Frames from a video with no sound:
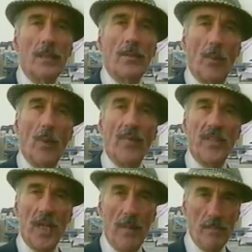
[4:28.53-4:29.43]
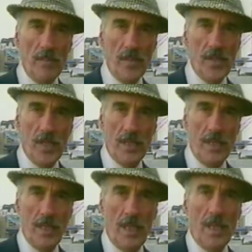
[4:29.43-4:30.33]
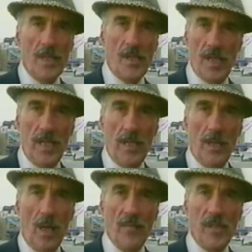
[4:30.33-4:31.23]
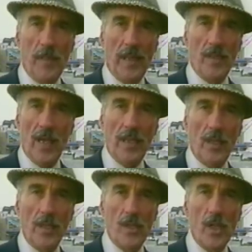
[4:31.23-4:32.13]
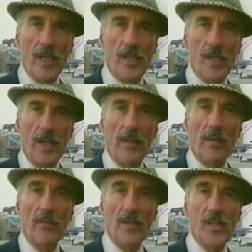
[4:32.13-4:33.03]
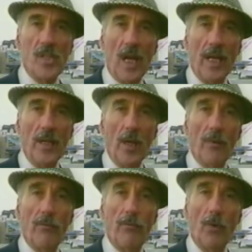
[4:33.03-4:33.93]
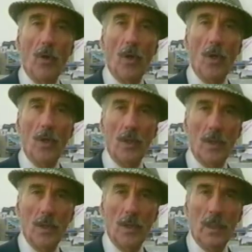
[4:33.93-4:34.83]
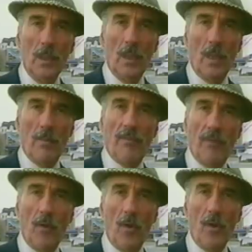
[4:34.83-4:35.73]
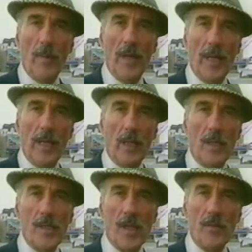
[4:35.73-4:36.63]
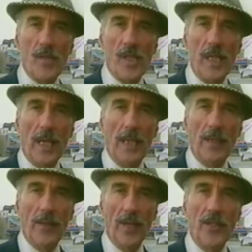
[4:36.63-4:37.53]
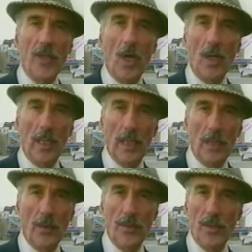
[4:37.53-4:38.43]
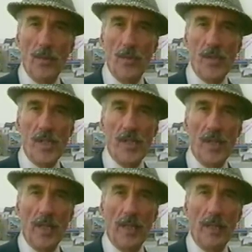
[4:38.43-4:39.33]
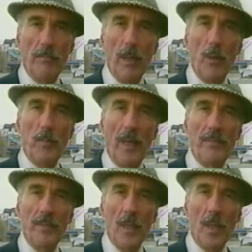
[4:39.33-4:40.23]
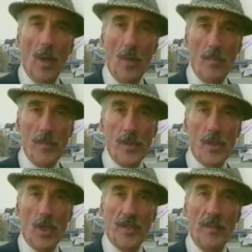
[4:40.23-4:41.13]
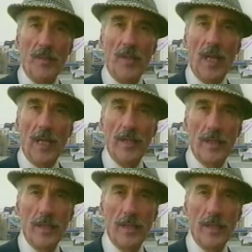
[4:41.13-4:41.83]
The River Thames. Scene of a spectacular chase in The Sign of Four. Before the maniacal South Sea islander Tonga could use his deadly blowpipe, Holmes shot him dead.